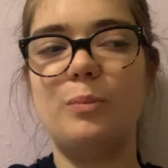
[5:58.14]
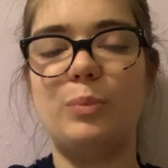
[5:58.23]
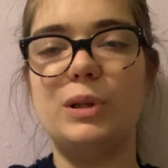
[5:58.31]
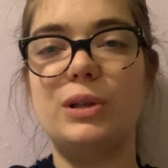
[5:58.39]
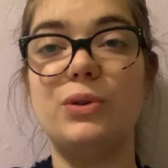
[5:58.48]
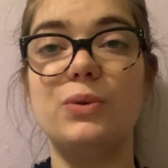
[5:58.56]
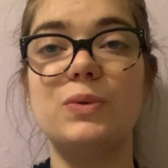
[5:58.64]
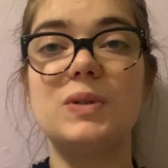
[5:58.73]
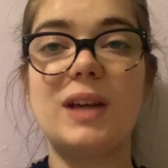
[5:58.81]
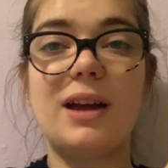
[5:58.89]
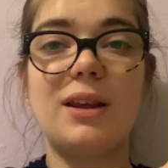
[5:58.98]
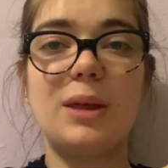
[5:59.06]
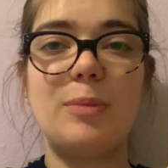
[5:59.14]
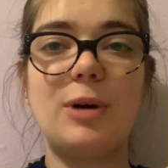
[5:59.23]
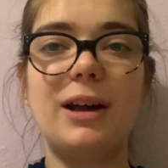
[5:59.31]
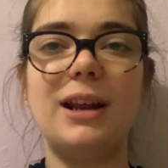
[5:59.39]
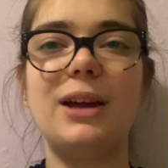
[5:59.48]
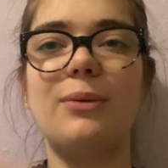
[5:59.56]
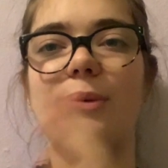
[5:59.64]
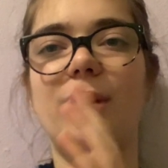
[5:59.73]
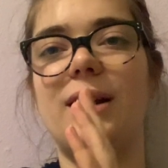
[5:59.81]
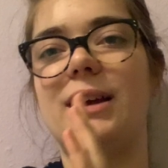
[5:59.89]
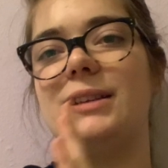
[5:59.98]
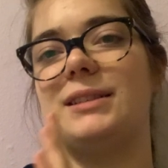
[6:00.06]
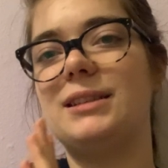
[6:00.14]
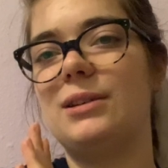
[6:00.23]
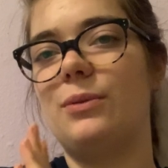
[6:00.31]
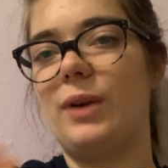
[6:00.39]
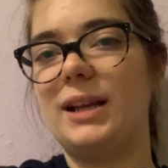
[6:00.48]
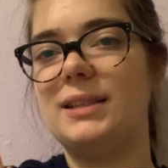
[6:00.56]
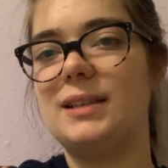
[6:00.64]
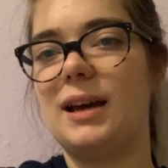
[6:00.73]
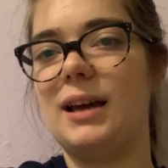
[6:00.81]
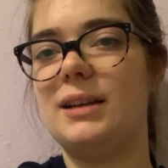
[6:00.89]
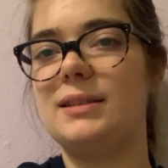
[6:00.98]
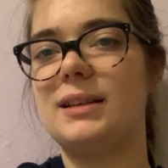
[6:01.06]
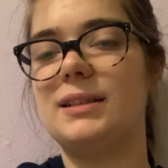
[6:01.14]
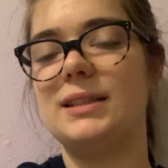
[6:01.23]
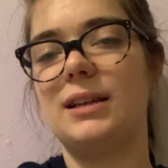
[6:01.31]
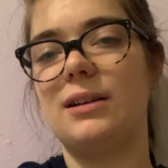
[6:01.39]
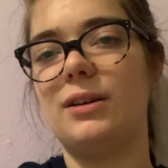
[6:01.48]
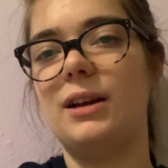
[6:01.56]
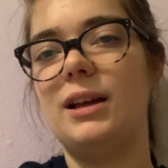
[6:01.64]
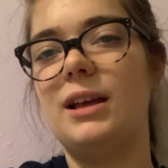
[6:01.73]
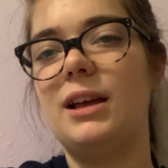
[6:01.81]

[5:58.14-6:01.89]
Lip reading: blue side of the body, whereas the right side is considered